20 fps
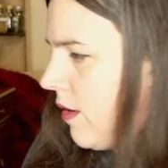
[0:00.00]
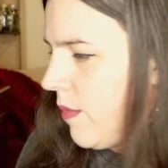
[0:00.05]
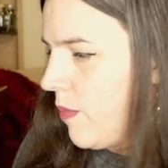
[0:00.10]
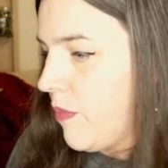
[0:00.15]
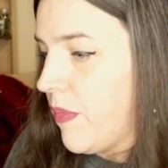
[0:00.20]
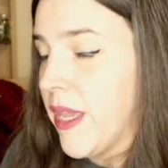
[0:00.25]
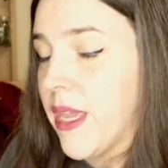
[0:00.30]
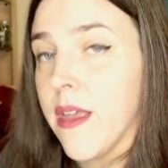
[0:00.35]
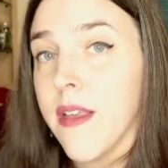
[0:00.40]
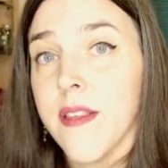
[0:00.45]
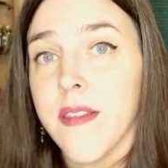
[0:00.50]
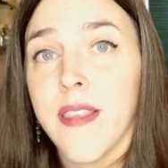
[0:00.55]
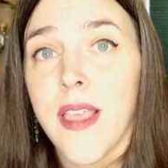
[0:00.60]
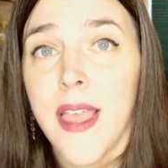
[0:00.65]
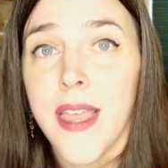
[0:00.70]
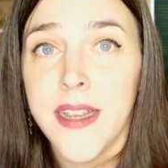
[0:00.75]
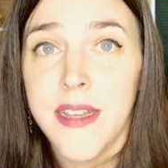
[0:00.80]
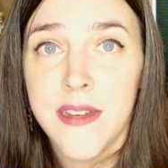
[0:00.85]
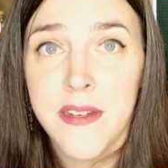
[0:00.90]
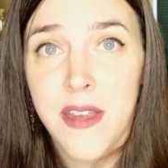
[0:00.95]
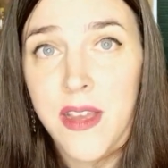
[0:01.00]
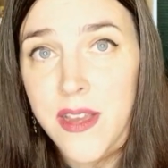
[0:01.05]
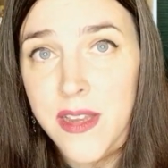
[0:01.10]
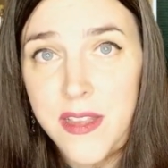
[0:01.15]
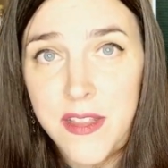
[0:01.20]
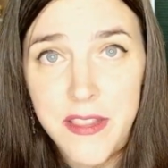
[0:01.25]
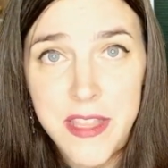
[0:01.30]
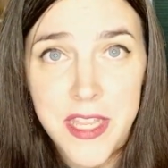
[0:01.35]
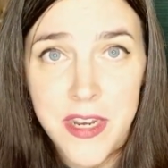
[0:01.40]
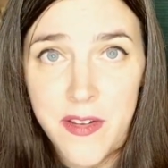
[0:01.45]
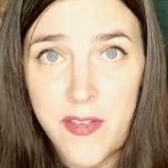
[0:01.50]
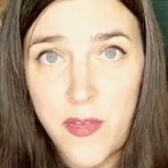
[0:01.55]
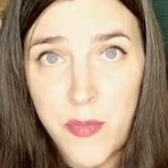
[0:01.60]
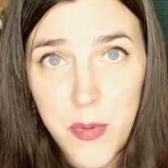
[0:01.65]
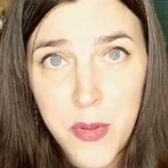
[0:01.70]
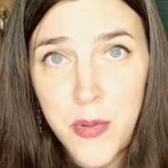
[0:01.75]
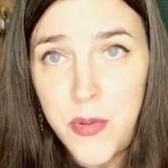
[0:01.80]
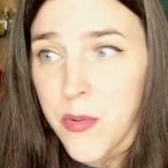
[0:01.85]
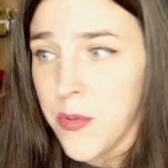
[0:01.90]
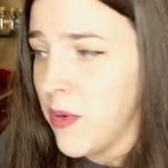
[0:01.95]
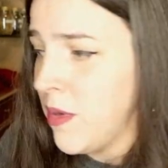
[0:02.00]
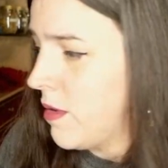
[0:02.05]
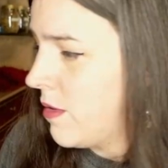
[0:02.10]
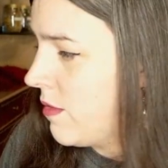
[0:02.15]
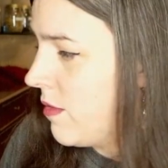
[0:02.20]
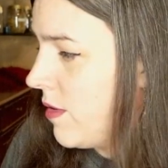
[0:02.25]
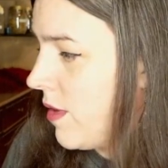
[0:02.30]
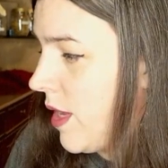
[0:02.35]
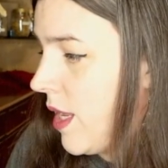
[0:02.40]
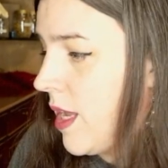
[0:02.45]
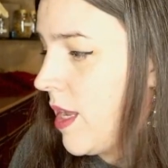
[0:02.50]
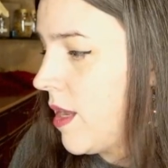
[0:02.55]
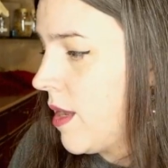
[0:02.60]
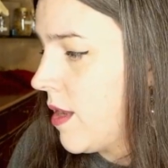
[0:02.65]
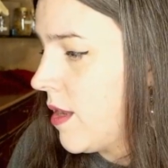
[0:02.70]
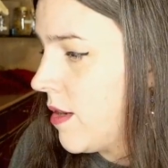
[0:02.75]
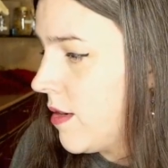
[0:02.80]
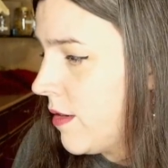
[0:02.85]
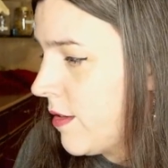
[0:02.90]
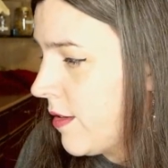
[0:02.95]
because I did not clean a spoon, and